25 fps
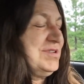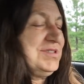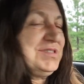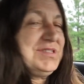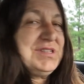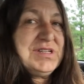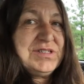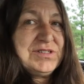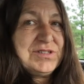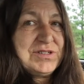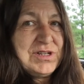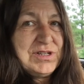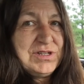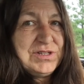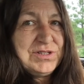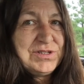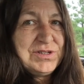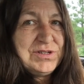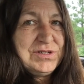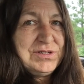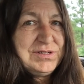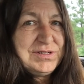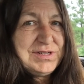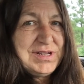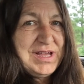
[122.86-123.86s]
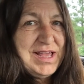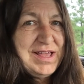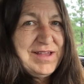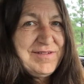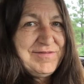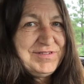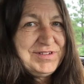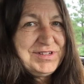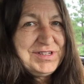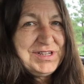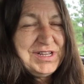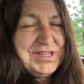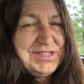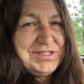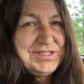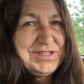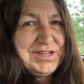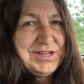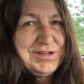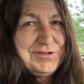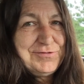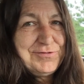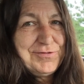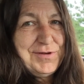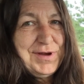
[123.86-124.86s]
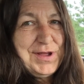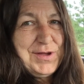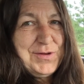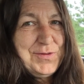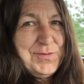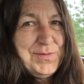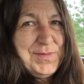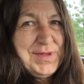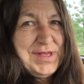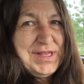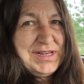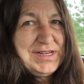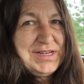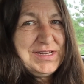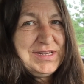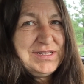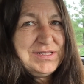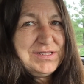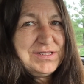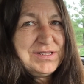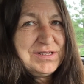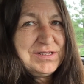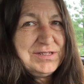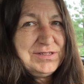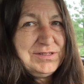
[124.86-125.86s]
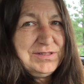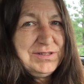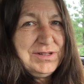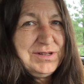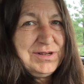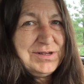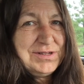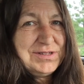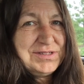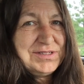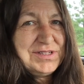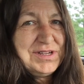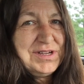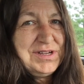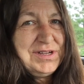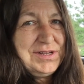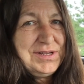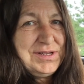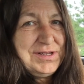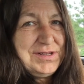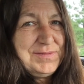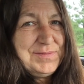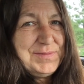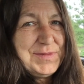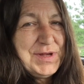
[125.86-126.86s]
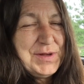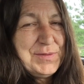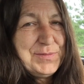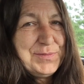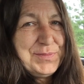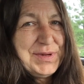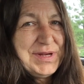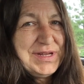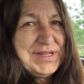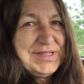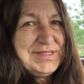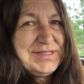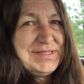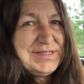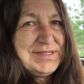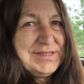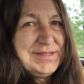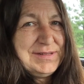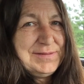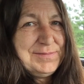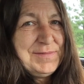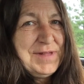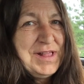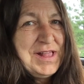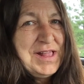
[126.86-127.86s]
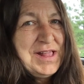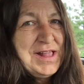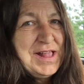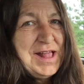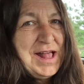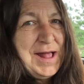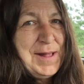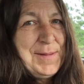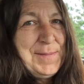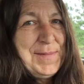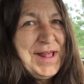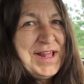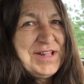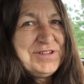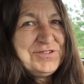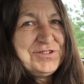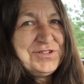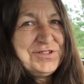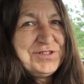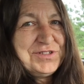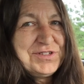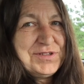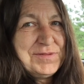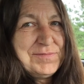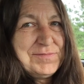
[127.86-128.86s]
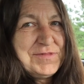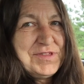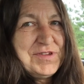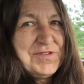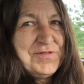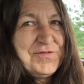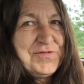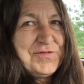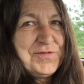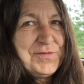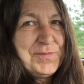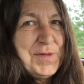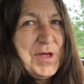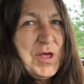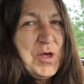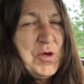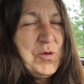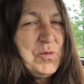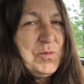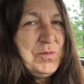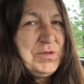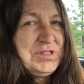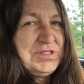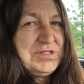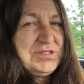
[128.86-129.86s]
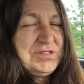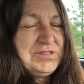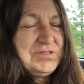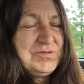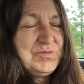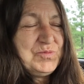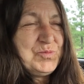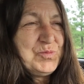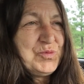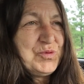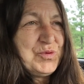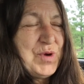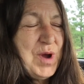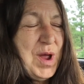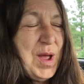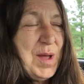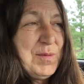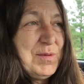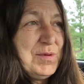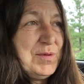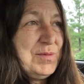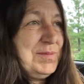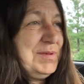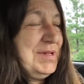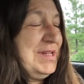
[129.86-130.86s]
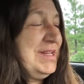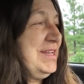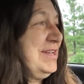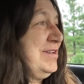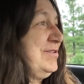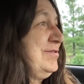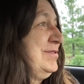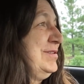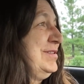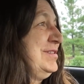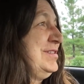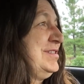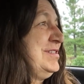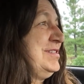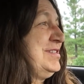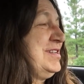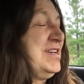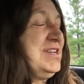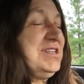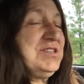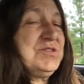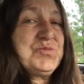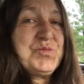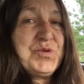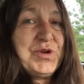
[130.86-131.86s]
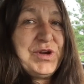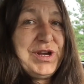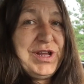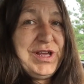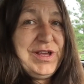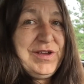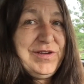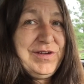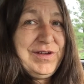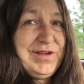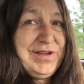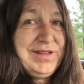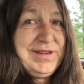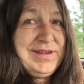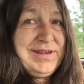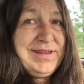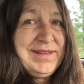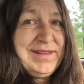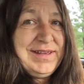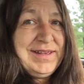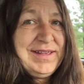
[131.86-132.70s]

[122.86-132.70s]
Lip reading: as that's concerned, I haven't tasted real mayonnaise in a long time, but I imagine something from Hellman's is probably going to taste pretty good.